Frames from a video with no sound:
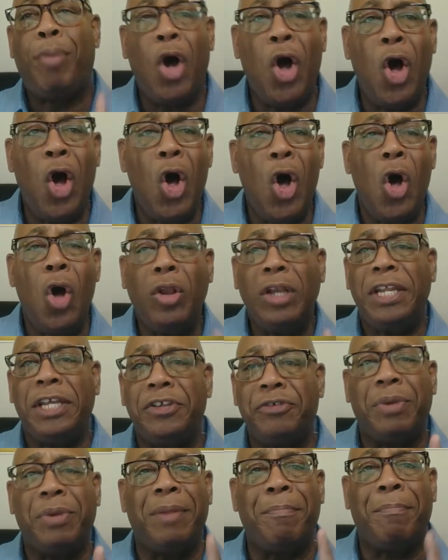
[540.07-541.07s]
Paul
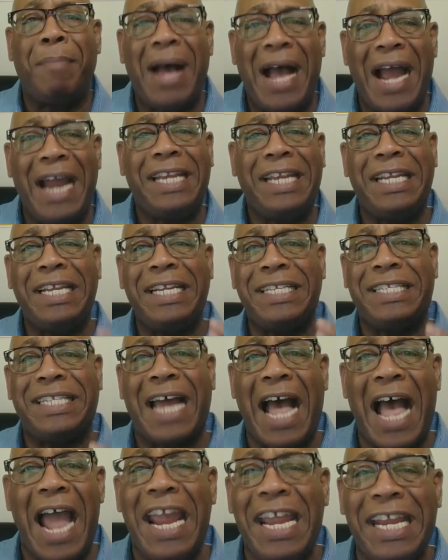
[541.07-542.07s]
is reminding
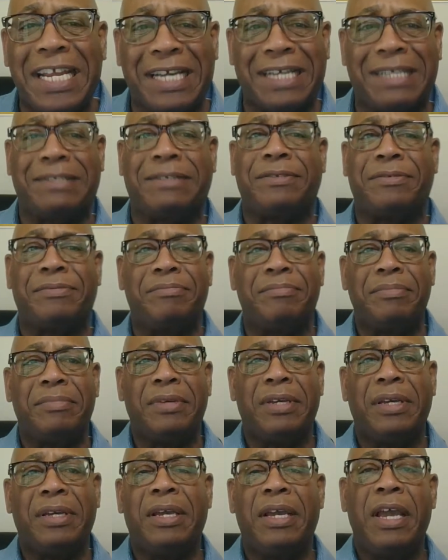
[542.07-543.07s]
Titus
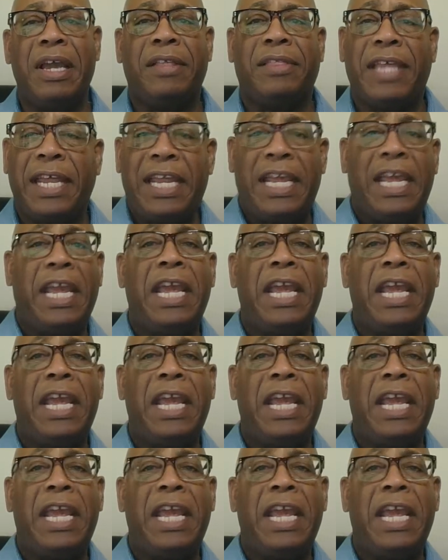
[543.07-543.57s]
that